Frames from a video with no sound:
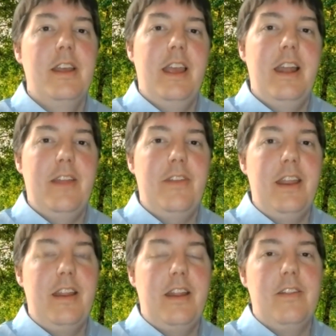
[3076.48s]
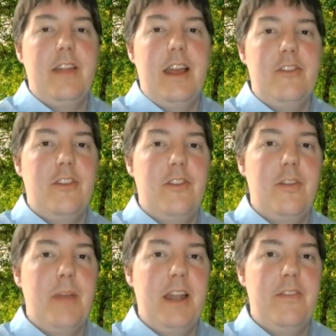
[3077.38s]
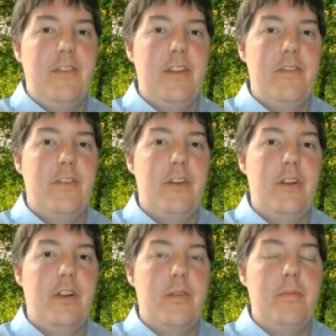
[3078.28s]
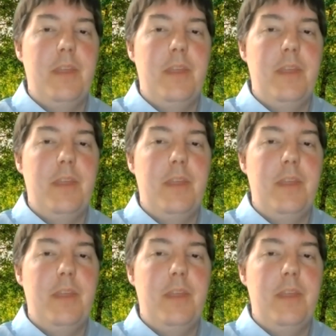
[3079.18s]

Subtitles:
And I think that's just the benefit for